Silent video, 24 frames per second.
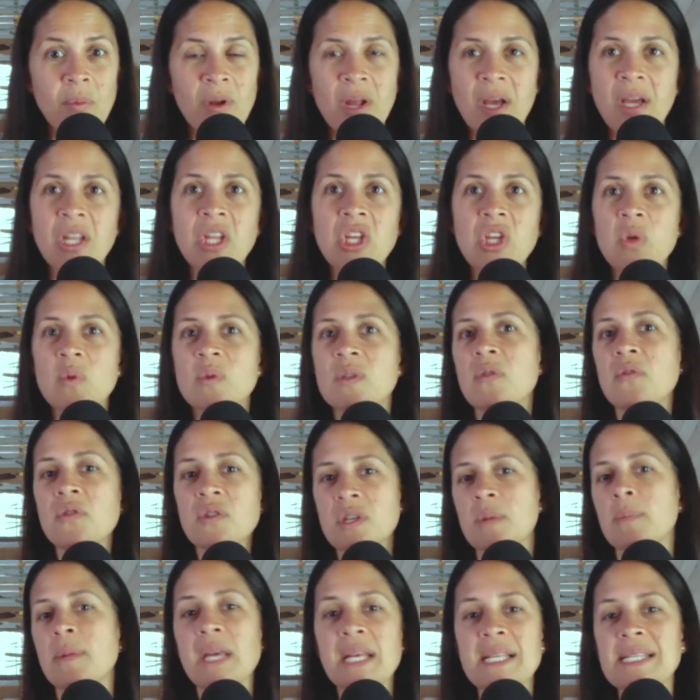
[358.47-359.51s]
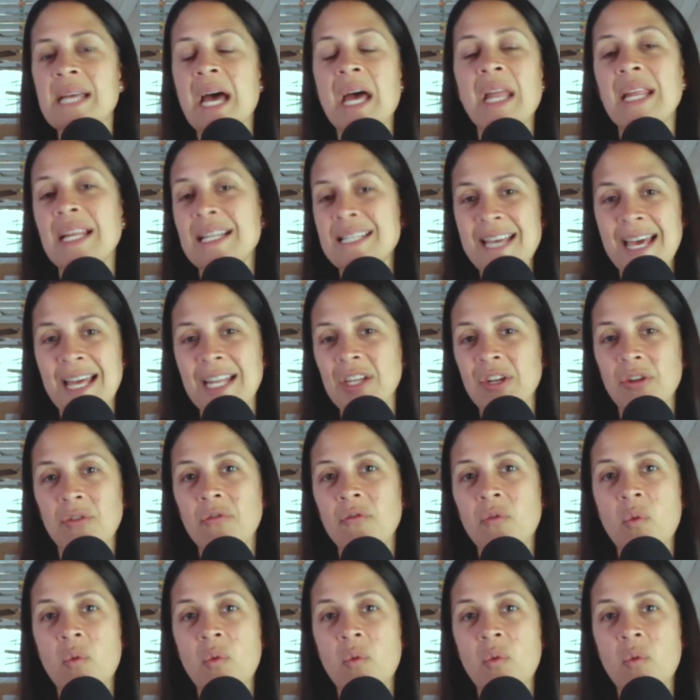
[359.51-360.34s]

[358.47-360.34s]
We're not going to use it for something it's not intended